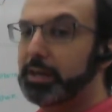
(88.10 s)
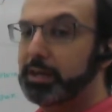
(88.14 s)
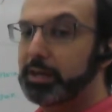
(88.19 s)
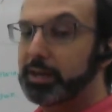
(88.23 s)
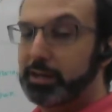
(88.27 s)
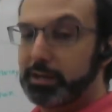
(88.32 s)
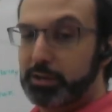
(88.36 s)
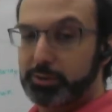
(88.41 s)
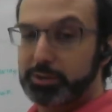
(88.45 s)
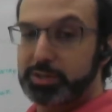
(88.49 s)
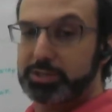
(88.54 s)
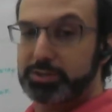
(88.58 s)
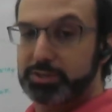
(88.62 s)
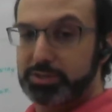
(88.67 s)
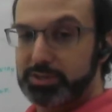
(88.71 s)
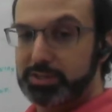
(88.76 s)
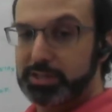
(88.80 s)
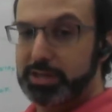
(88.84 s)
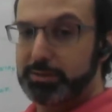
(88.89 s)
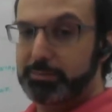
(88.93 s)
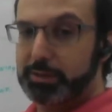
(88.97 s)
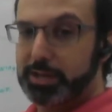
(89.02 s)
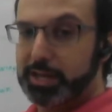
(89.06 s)
I know it doesn't
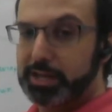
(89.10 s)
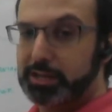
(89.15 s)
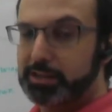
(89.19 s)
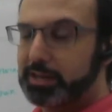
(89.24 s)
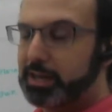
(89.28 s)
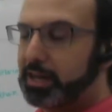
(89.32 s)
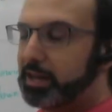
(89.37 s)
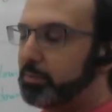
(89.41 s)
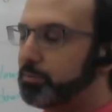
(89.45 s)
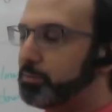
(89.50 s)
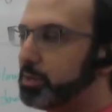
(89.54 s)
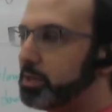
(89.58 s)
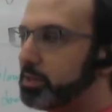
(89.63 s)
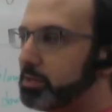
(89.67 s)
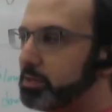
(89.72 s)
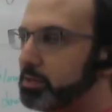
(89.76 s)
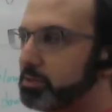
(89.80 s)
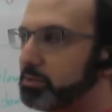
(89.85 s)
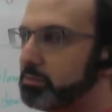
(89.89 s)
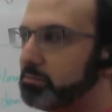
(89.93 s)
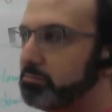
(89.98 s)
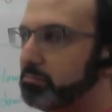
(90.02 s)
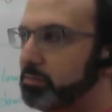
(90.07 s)
seem like that
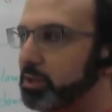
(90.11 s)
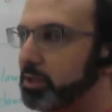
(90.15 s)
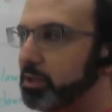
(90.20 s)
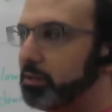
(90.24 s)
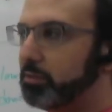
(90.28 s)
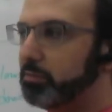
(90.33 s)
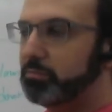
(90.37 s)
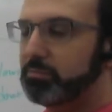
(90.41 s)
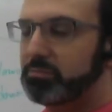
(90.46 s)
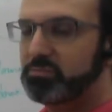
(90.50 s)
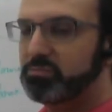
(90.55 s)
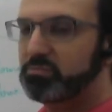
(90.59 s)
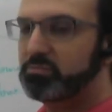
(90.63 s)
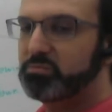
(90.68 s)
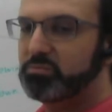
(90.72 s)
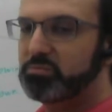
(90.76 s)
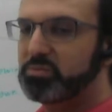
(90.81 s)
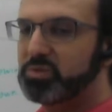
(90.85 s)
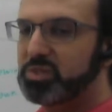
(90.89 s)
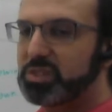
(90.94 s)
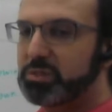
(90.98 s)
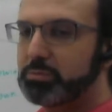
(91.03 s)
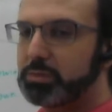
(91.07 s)
because, it
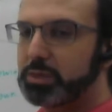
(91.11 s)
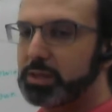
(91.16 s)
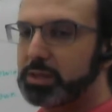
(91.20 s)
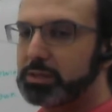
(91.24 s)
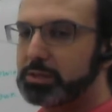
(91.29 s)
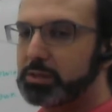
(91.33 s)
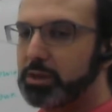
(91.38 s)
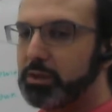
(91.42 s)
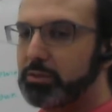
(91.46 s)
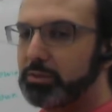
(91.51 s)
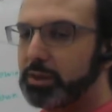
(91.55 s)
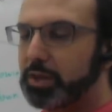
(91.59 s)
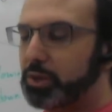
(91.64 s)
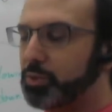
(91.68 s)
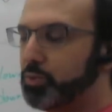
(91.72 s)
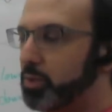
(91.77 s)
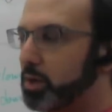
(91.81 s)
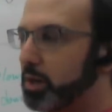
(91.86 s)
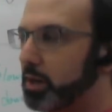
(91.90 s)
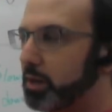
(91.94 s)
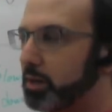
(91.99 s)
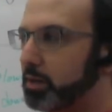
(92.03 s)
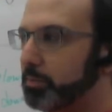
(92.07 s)
seems like it's an awful lot of
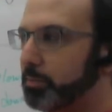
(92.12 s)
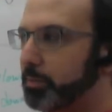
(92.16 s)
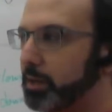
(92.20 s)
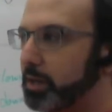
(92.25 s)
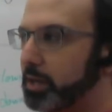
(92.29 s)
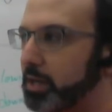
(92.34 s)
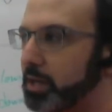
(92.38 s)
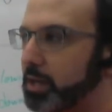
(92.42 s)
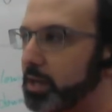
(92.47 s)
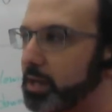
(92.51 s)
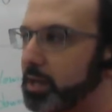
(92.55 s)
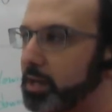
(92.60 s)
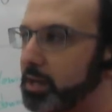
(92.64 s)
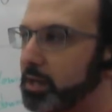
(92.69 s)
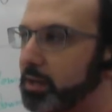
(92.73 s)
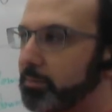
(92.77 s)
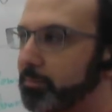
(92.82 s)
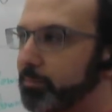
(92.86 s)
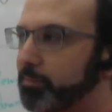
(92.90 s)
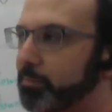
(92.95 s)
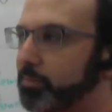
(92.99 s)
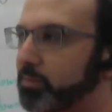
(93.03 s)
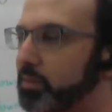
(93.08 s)
work, but
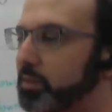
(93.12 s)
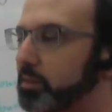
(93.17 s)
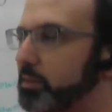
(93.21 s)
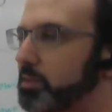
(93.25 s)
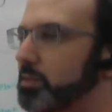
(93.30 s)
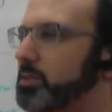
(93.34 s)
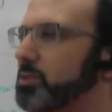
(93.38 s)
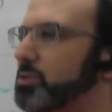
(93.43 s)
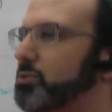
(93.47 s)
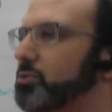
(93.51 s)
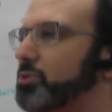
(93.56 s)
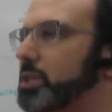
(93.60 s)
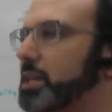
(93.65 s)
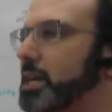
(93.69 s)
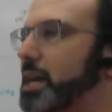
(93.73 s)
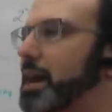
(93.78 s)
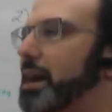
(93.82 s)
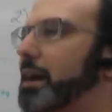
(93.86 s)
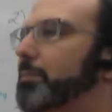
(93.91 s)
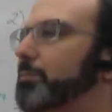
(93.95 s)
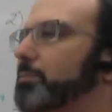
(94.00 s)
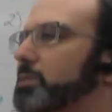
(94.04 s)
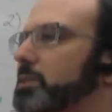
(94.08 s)
this usually
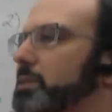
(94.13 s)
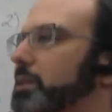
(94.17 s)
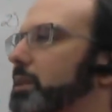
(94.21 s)
happens in